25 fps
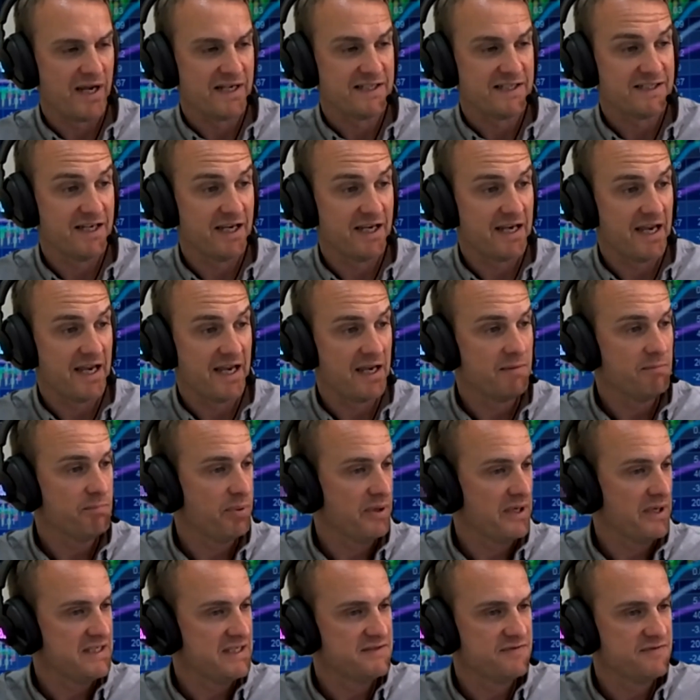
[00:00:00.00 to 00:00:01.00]
ask again,
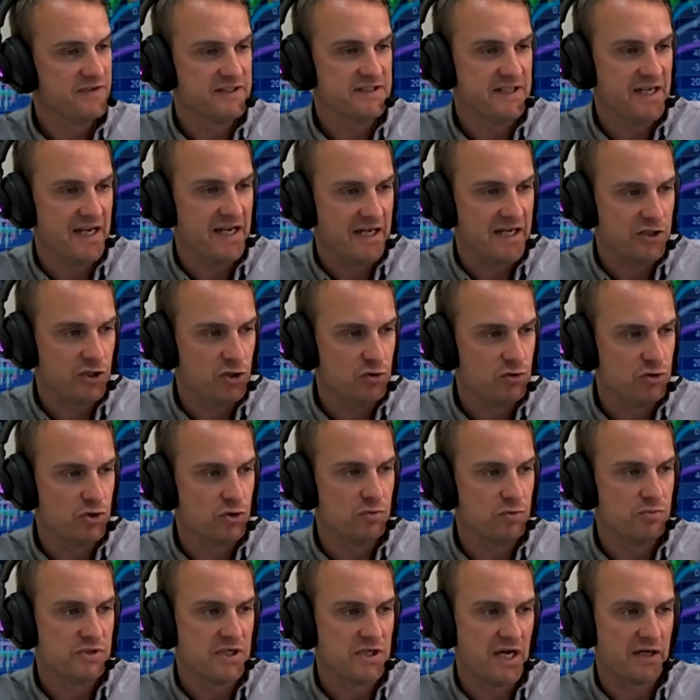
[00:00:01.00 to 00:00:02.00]
please visit our
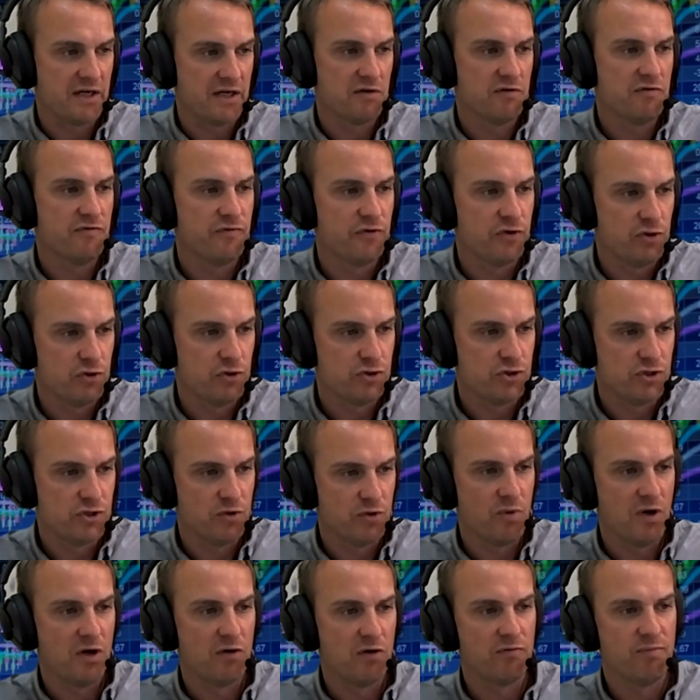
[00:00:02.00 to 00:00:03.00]
YouTube channel, Fiduciary
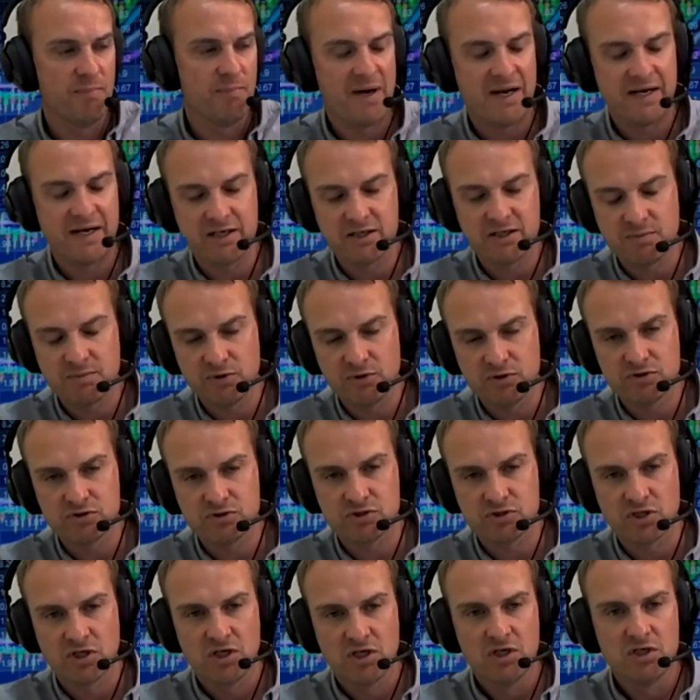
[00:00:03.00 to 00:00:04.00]
Wealth
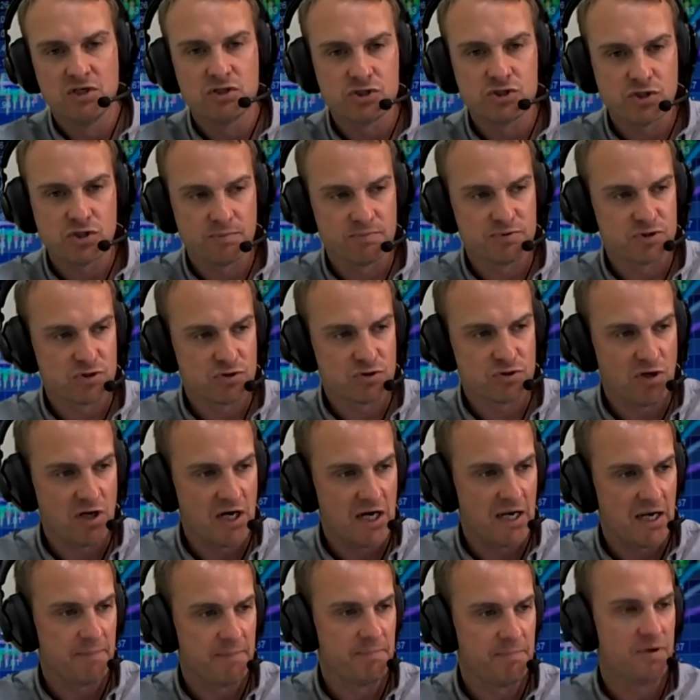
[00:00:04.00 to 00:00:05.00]
Management,
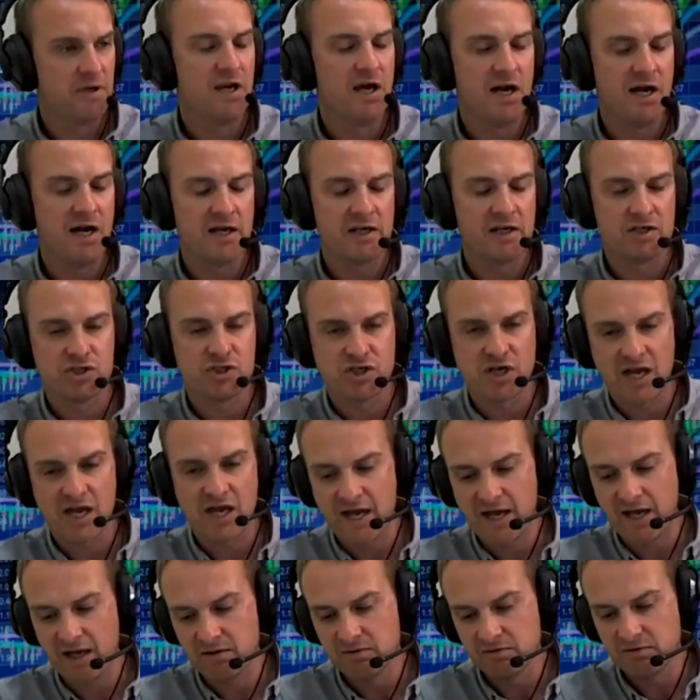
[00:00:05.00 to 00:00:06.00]
subscribe, like,
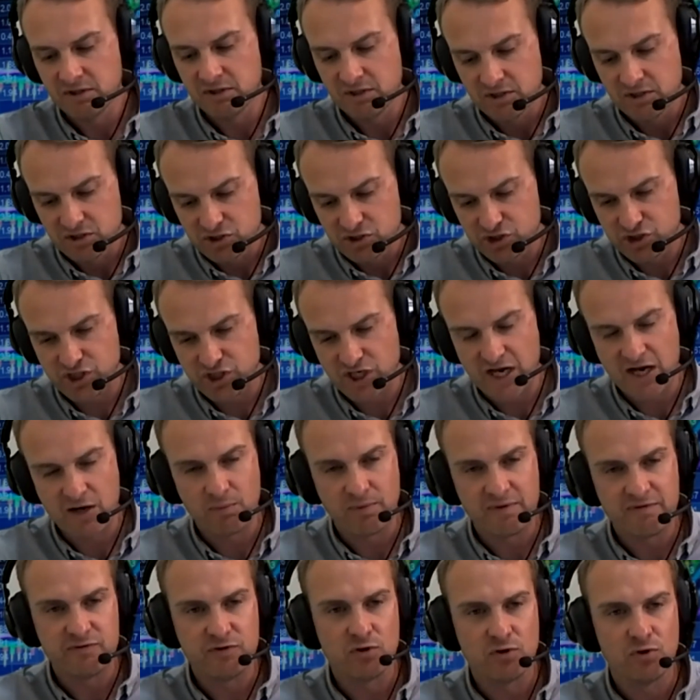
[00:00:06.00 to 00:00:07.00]
share
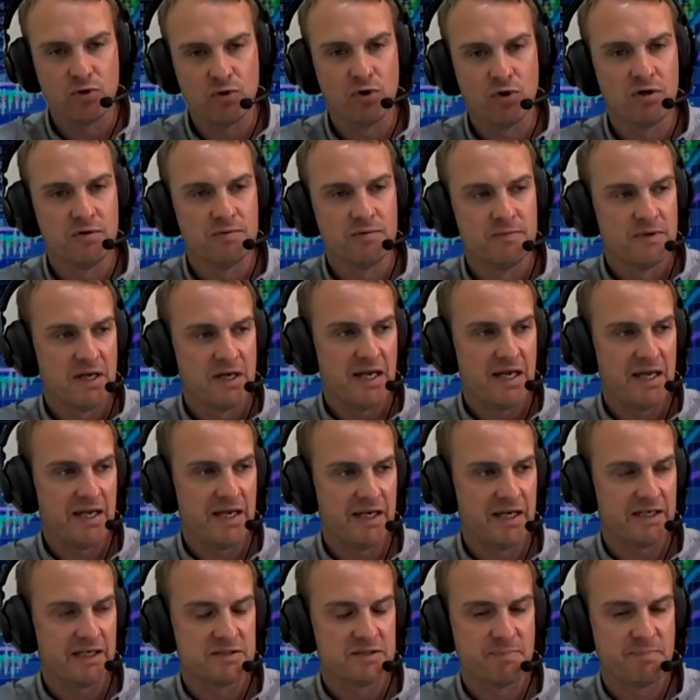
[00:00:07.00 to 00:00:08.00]
with your
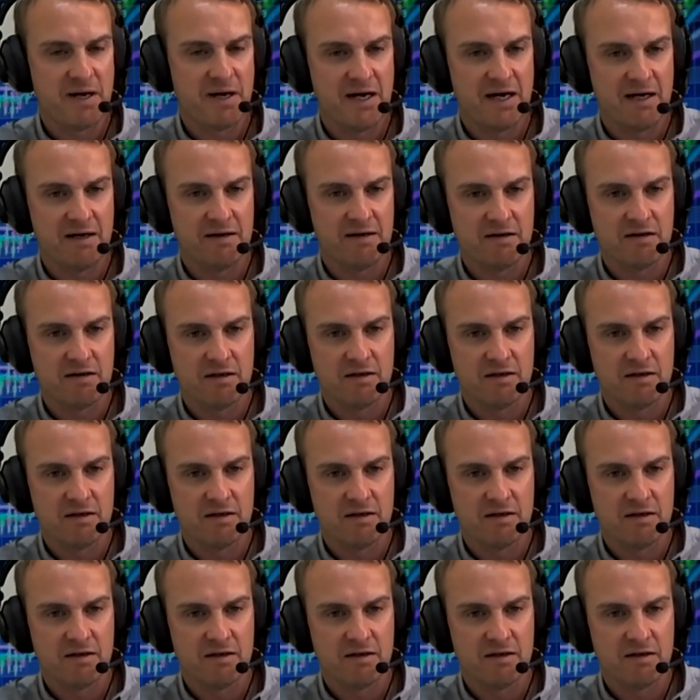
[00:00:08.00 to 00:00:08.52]
expat